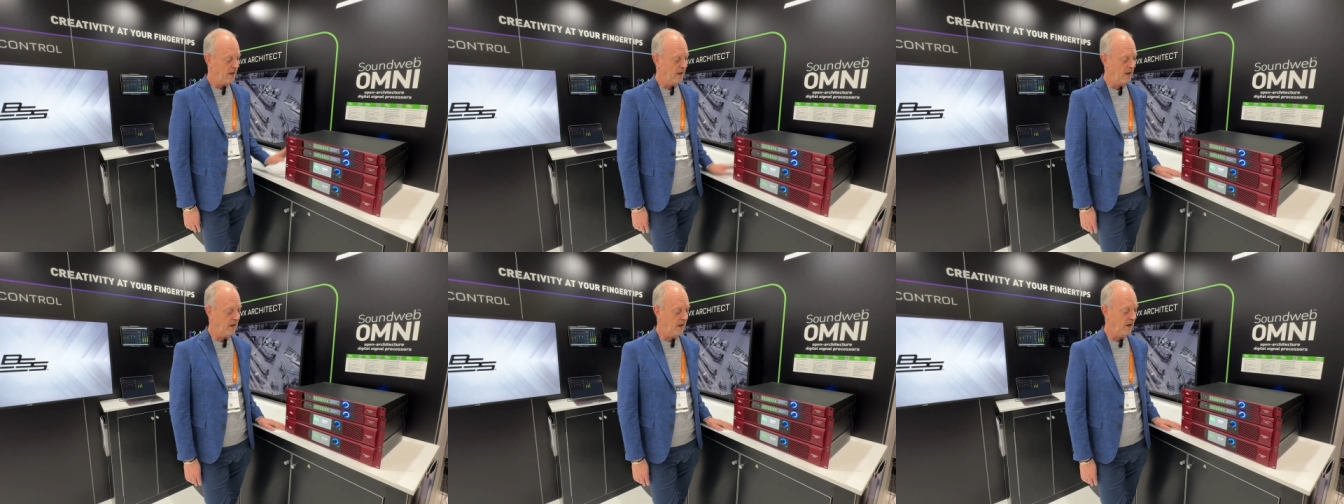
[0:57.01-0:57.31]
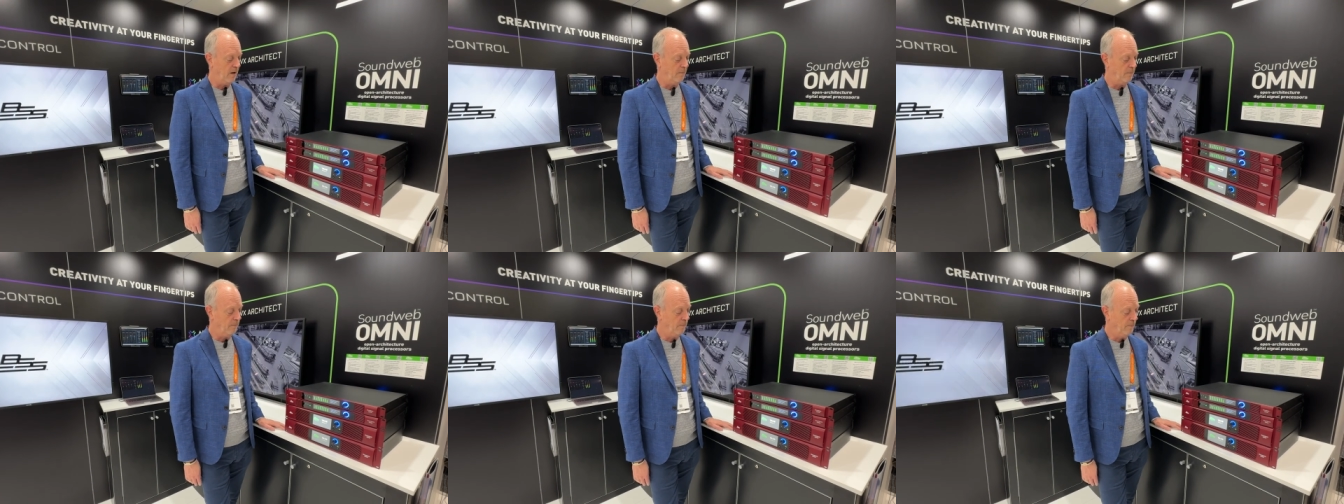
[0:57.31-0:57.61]

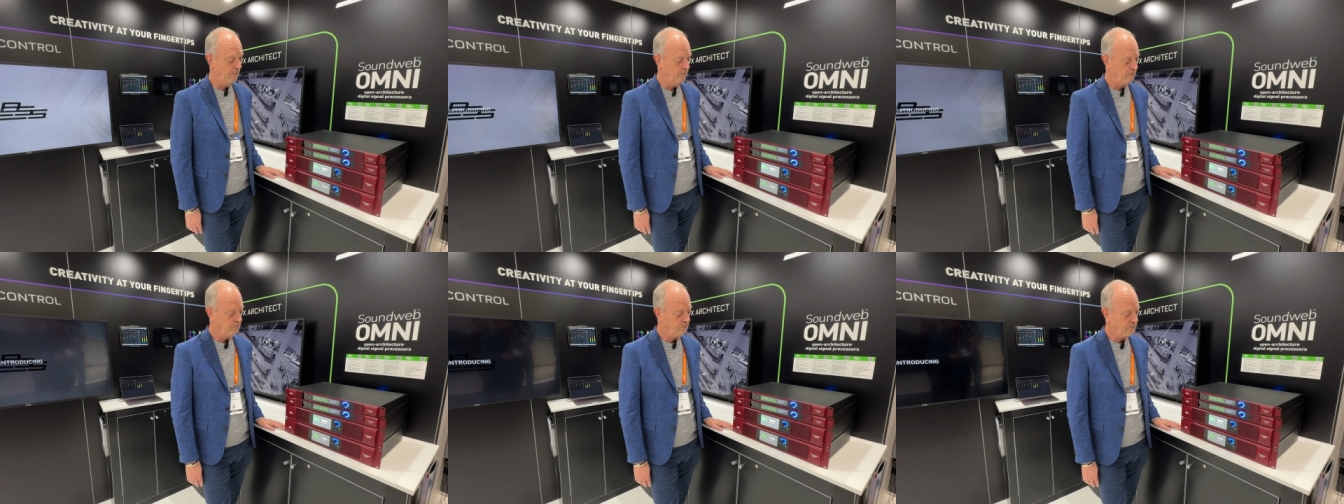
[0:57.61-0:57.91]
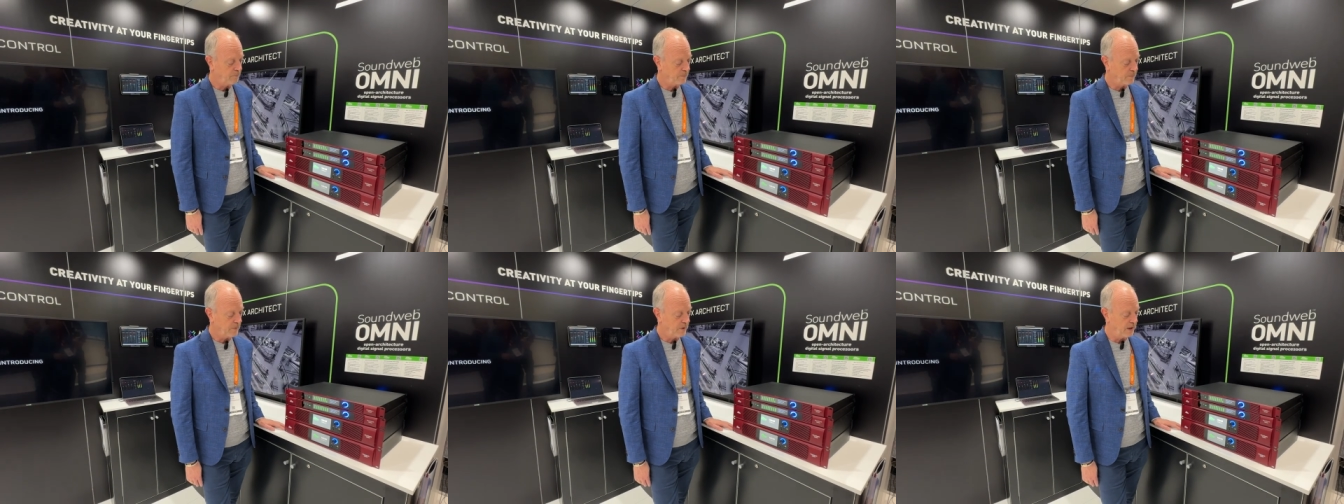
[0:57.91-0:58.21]
Um,
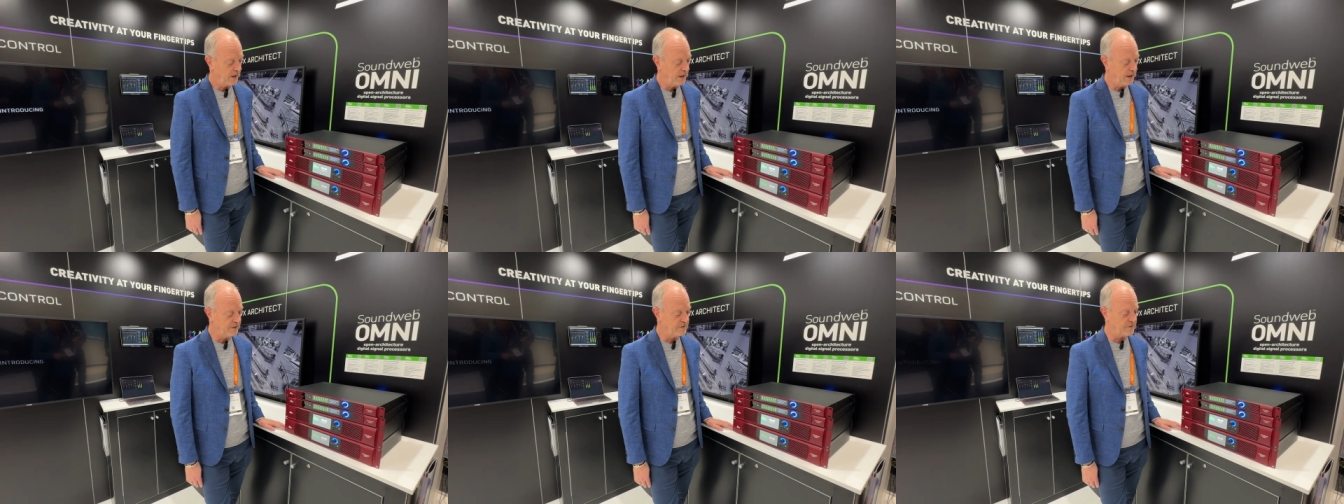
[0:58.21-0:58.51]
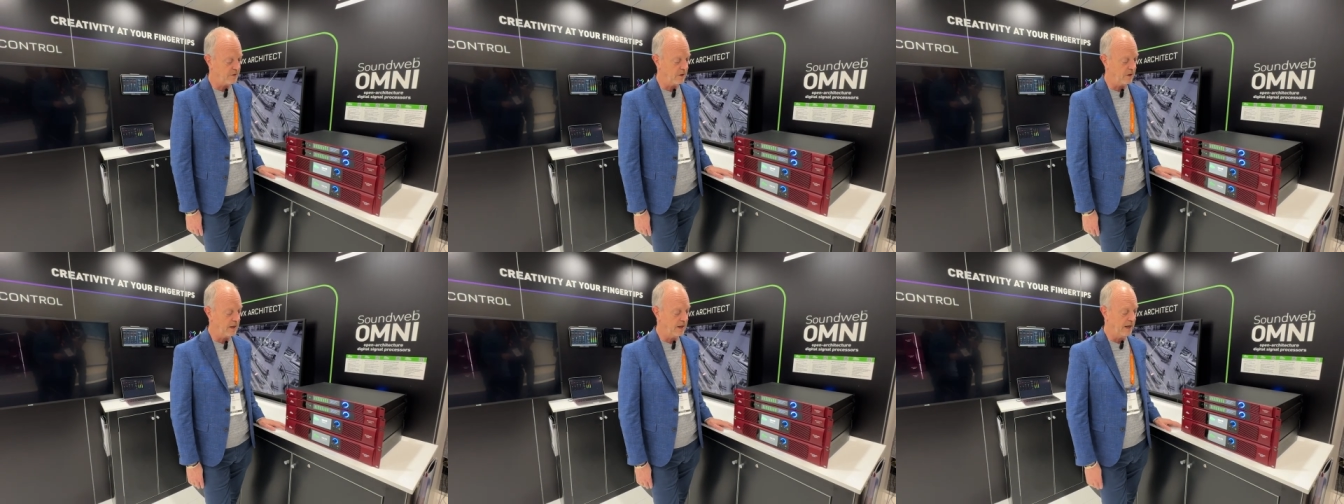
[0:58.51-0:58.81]

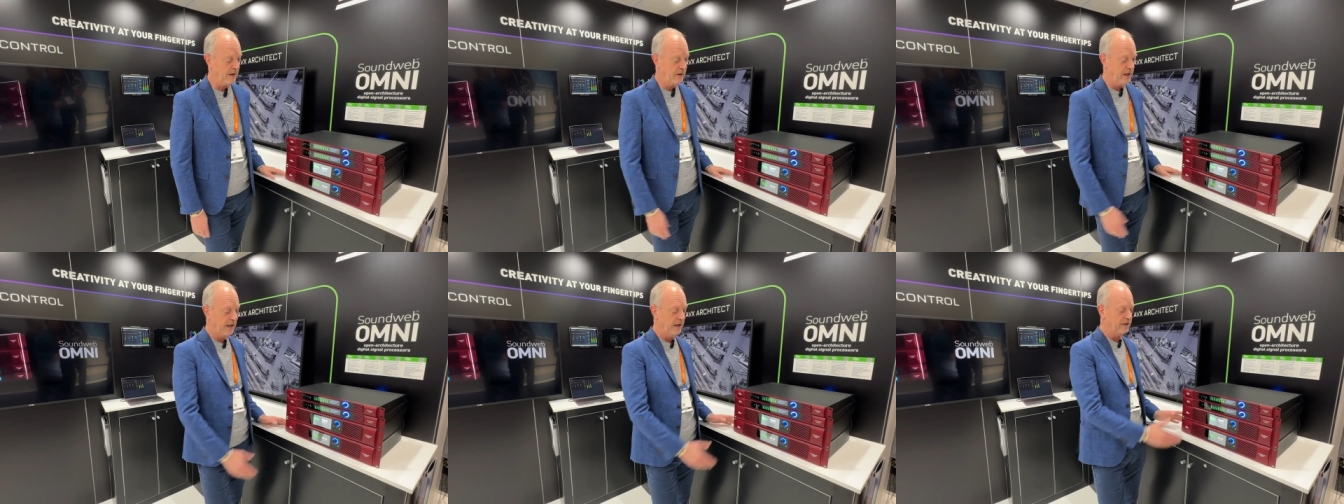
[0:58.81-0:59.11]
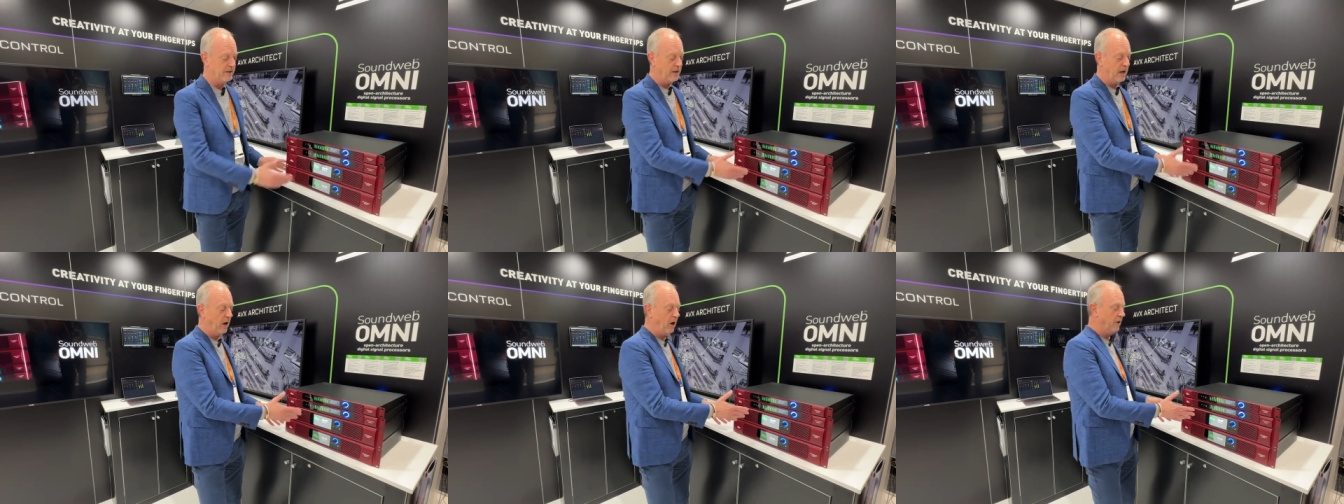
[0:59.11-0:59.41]
it's a
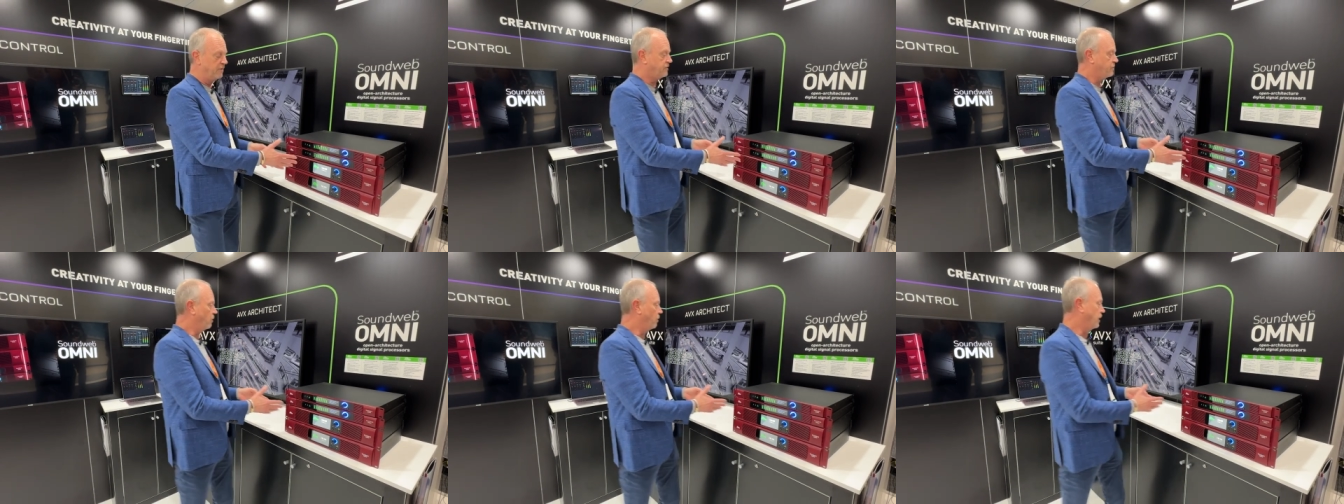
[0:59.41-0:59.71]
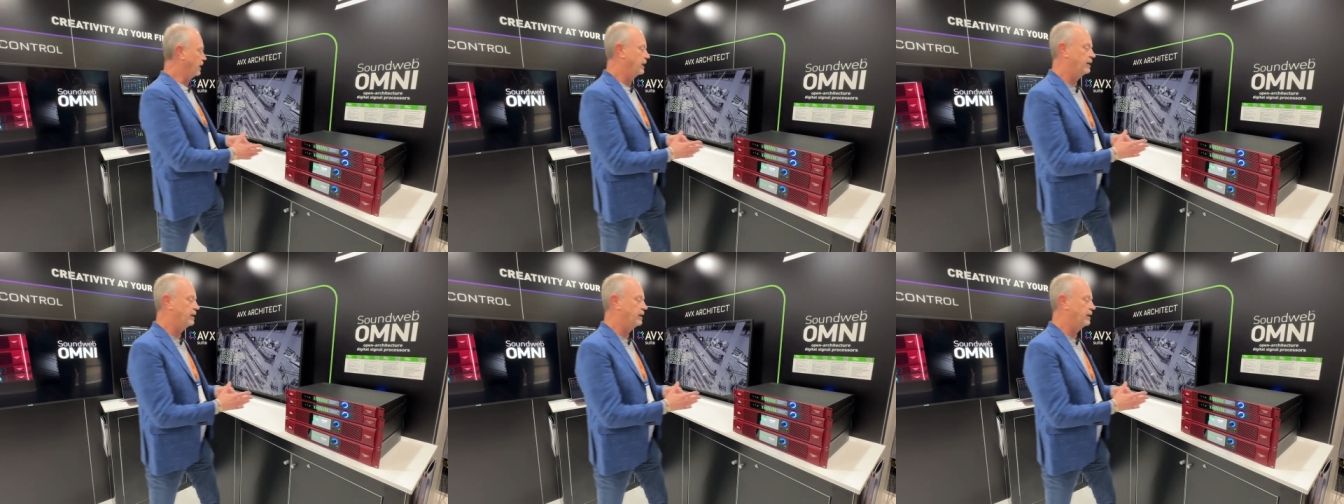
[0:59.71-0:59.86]
it also